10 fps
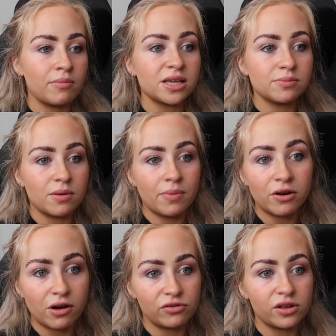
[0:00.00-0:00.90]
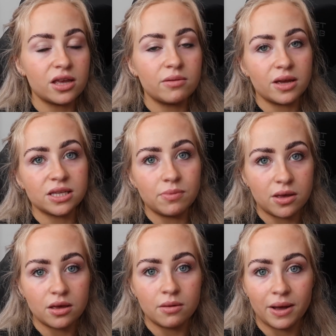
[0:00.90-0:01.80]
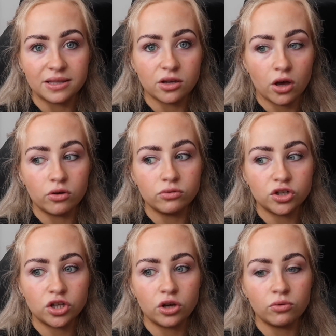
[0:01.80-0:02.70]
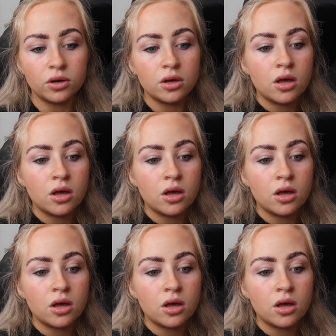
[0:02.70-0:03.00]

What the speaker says: it makes me a better athlete, it makes me a better coach too.